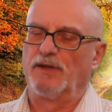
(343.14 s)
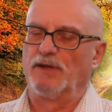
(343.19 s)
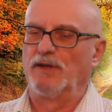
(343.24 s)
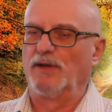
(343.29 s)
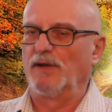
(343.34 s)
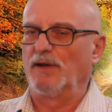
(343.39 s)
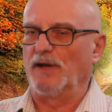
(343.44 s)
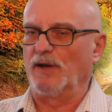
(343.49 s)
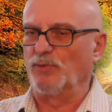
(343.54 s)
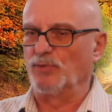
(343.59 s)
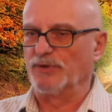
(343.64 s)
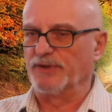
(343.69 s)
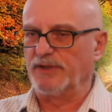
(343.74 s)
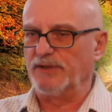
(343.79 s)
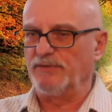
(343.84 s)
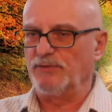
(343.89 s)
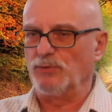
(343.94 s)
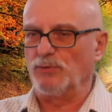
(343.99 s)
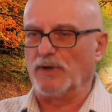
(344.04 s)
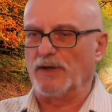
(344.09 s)
I will give
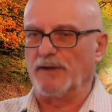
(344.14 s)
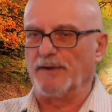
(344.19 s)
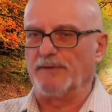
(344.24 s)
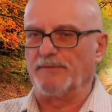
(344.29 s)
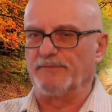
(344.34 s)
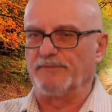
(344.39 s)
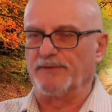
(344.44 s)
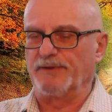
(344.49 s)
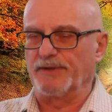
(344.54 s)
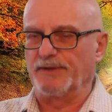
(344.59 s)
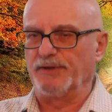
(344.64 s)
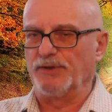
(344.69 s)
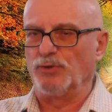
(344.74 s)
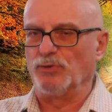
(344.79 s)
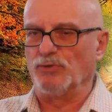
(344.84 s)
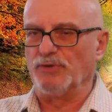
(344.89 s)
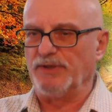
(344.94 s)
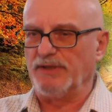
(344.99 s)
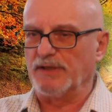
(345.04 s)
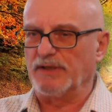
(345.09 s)
you a very
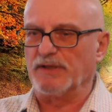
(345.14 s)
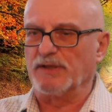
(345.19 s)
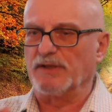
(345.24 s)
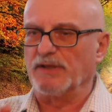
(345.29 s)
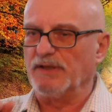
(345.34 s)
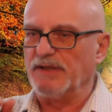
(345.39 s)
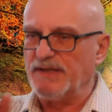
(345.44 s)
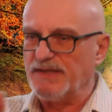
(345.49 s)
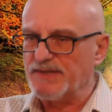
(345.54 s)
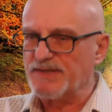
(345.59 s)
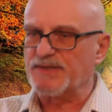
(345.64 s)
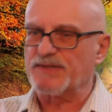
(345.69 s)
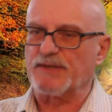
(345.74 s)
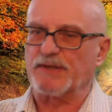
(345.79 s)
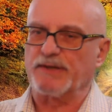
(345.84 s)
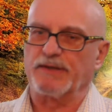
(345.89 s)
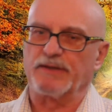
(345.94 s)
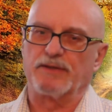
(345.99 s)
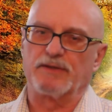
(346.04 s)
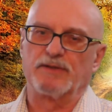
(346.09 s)
unique
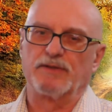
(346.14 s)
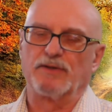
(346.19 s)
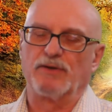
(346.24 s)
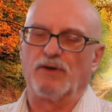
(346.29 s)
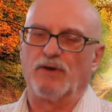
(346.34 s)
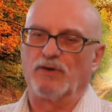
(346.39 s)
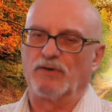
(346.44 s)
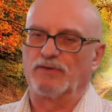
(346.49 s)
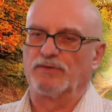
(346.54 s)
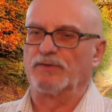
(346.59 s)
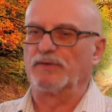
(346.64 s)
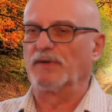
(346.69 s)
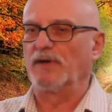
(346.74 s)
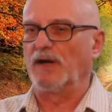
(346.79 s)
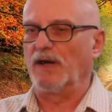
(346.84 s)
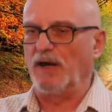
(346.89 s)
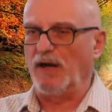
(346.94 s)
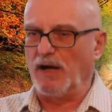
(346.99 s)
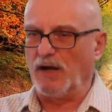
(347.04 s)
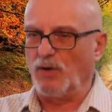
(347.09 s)
insight
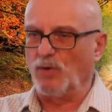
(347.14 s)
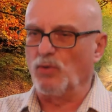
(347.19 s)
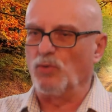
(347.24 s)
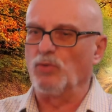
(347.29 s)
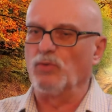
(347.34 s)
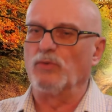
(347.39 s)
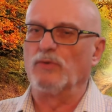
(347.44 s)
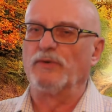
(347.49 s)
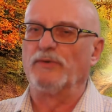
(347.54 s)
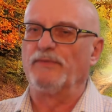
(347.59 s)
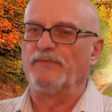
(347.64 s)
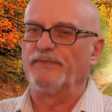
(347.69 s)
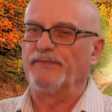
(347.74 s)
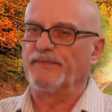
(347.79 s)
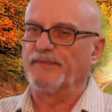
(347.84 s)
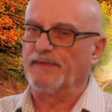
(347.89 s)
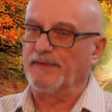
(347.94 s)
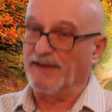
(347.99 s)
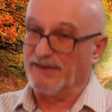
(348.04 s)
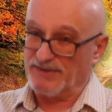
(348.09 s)
how
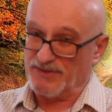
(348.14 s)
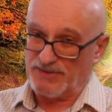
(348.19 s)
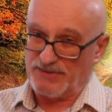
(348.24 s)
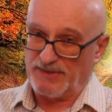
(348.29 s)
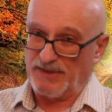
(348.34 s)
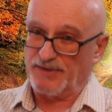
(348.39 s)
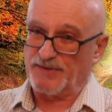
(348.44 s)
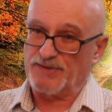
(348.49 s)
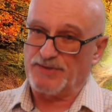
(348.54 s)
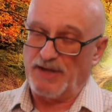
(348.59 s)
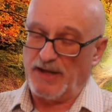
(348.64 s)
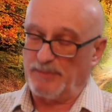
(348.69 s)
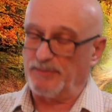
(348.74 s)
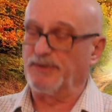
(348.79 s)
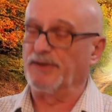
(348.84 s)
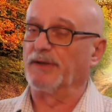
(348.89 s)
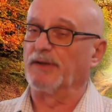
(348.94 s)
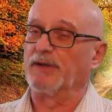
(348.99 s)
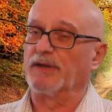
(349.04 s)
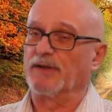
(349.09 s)
that starts
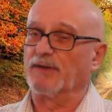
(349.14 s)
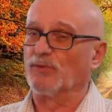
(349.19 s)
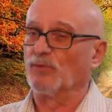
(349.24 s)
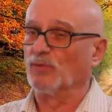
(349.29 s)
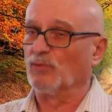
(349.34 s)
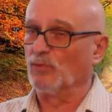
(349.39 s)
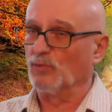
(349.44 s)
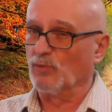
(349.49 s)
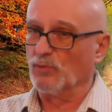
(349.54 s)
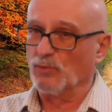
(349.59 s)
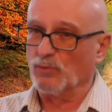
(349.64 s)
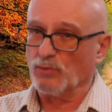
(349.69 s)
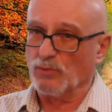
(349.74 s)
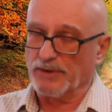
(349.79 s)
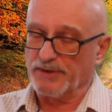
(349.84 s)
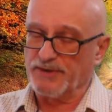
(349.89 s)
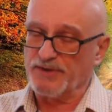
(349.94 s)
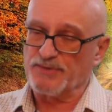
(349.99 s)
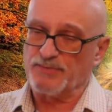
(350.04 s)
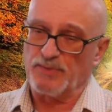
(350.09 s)
happening and what
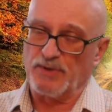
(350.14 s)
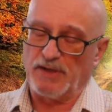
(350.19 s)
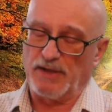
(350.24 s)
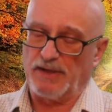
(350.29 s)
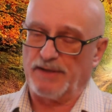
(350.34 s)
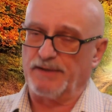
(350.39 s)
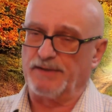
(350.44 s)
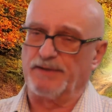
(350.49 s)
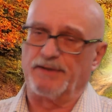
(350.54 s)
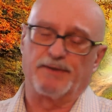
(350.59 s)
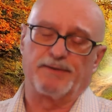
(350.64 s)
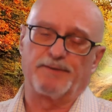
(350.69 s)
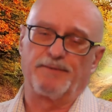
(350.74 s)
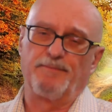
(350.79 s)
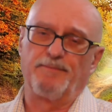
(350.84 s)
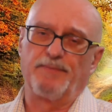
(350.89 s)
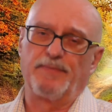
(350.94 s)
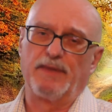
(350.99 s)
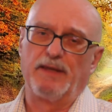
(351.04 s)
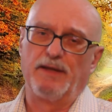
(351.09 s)
is behind that.
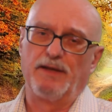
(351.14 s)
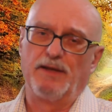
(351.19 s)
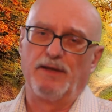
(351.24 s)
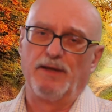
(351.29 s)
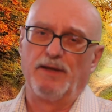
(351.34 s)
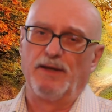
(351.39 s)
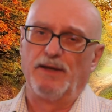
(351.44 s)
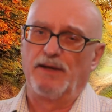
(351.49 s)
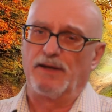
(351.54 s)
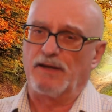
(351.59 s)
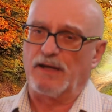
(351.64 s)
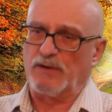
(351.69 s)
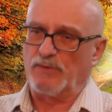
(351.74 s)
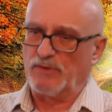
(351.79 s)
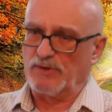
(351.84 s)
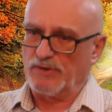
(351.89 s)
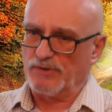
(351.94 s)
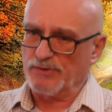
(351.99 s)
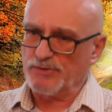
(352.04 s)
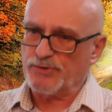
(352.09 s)
I will
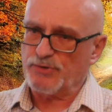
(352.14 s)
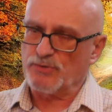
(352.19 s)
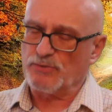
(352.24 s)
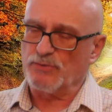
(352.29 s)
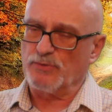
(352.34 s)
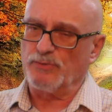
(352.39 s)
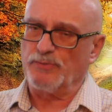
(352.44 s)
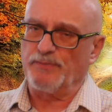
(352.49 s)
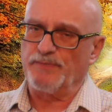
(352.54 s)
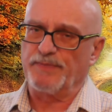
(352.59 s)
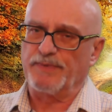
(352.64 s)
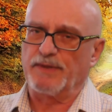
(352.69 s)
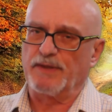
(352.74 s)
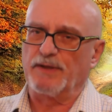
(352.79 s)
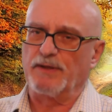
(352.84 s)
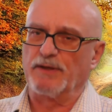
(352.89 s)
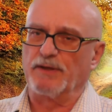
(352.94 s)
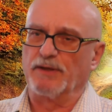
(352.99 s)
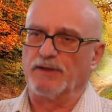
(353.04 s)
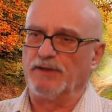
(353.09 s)
also
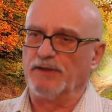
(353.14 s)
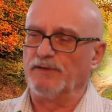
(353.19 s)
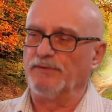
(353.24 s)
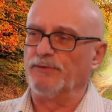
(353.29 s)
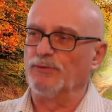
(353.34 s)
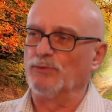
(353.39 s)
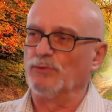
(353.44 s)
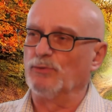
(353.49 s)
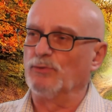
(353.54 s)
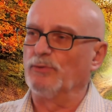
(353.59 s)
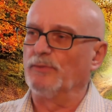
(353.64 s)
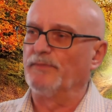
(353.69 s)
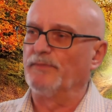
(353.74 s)
give you